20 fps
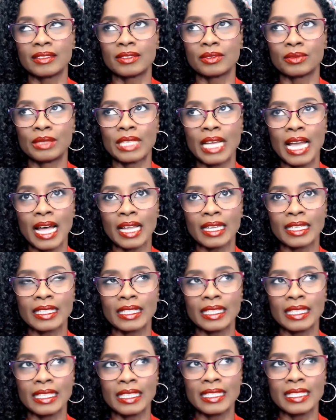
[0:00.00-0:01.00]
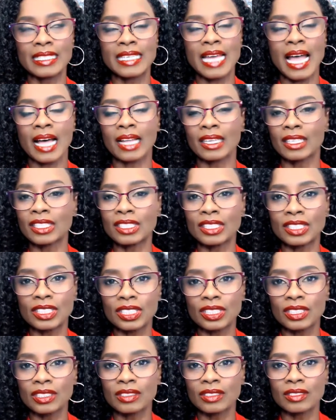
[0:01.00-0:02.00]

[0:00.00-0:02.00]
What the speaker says: reality talent